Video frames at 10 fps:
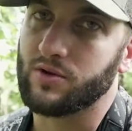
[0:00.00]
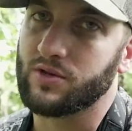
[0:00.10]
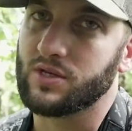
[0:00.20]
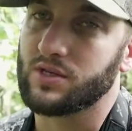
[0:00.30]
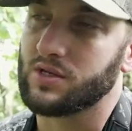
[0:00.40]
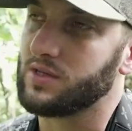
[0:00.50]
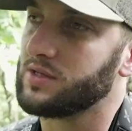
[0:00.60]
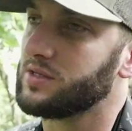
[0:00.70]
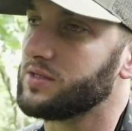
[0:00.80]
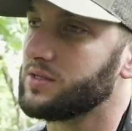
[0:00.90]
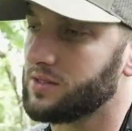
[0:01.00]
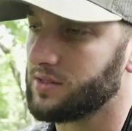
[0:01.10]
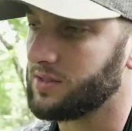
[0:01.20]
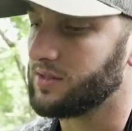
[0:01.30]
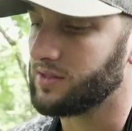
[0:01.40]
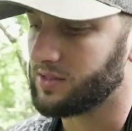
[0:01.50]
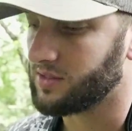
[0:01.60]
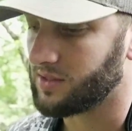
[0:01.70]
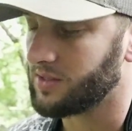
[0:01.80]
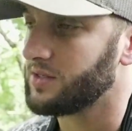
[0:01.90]
season, and
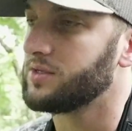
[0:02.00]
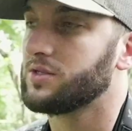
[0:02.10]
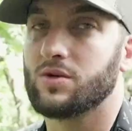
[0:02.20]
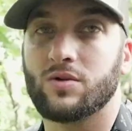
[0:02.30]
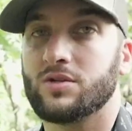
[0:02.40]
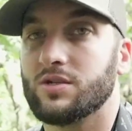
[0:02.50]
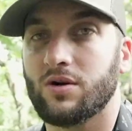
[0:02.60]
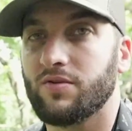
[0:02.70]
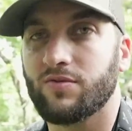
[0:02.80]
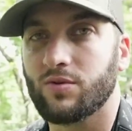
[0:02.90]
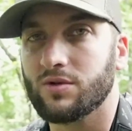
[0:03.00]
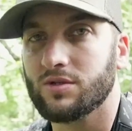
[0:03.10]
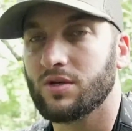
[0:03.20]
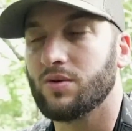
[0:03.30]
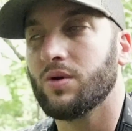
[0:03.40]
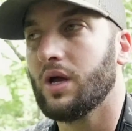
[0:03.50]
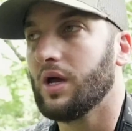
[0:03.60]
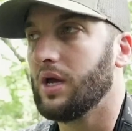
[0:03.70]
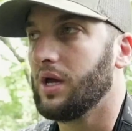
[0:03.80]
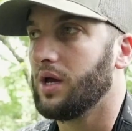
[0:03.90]
this starts it all for us. So
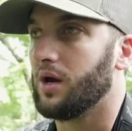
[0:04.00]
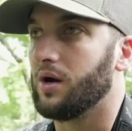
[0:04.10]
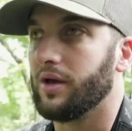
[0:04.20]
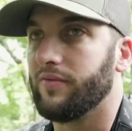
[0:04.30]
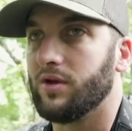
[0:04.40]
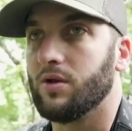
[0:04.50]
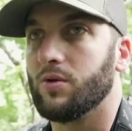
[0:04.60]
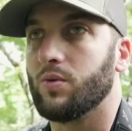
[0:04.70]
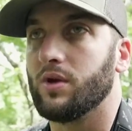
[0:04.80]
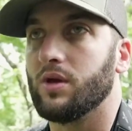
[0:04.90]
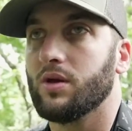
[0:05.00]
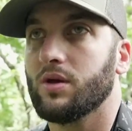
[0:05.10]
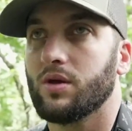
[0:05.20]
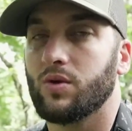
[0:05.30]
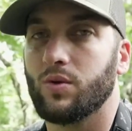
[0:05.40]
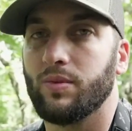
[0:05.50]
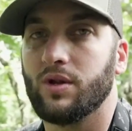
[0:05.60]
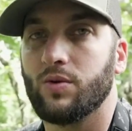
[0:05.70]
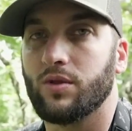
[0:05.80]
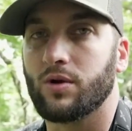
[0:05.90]
every year we
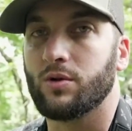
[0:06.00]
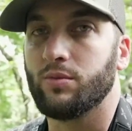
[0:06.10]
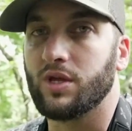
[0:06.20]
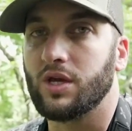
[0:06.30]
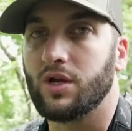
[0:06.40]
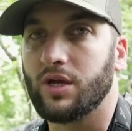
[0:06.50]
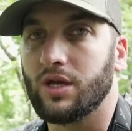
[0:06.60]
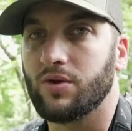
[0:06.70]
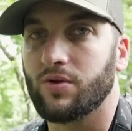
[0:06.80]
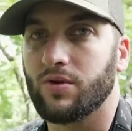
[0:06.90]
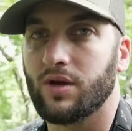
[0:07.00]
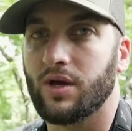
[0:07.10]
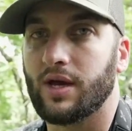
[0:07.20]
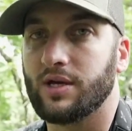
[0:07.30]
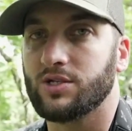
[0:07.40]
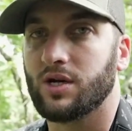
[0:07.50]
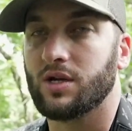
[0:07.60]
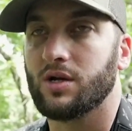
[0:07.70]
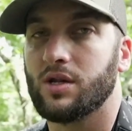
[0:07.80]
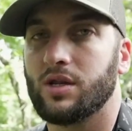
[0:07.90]
meet up with our good buddy Gary Kinder at Ash Shot
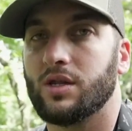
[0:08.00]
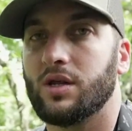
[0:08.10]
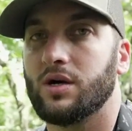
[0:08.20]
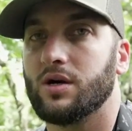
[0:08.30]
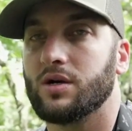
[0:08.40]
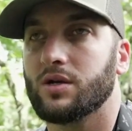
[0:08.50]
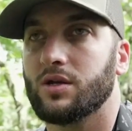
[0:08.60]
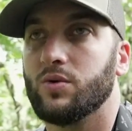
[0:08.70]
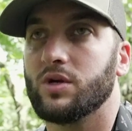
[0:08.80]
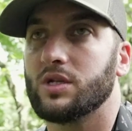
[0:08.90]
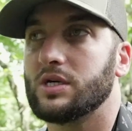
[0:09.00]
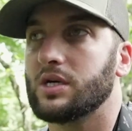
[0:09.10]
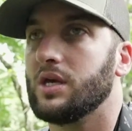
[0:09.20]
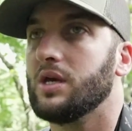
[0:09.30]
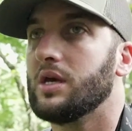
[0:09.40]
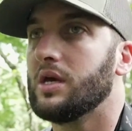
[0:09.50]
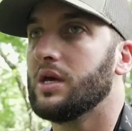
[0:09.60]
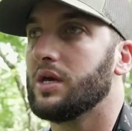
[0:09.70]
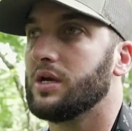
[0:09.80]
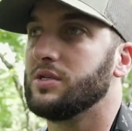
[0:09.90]
Hunting in Ewing, Kentucky.
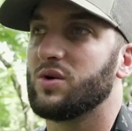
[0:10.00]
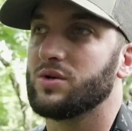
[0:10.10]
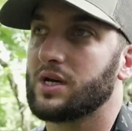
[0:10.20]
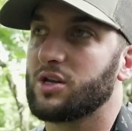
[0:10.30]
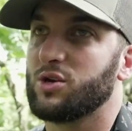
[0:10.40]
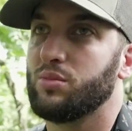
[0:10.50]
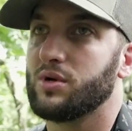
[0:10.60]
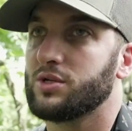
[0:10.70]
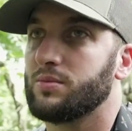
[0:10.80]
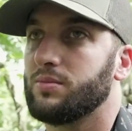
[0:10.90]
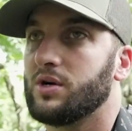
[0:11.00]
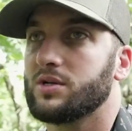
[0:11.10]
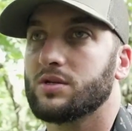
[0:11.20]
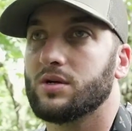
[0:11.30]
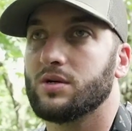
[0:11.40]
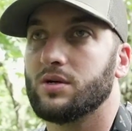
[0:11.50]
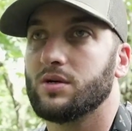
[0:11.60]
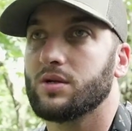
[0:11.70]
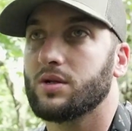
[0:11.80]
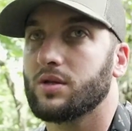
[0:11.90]
He's always got a good bunch of bucks
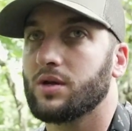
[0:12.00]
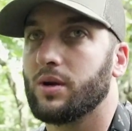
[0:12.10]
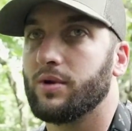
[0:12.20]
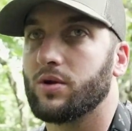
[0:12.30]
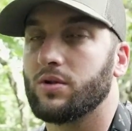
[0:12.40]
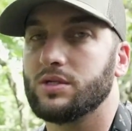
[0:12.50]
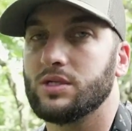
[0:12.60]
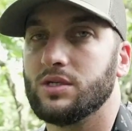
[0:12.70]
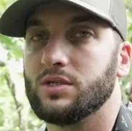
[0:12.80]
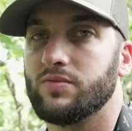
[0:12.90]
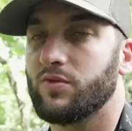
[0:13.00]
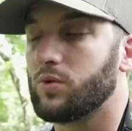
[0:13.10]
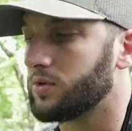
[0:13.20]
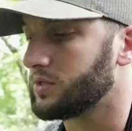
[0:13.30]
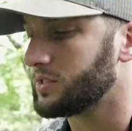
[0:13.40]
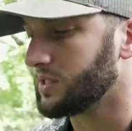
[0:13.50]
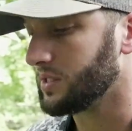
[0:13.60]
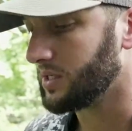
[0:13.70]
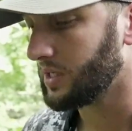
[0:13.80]
coming early season for us, and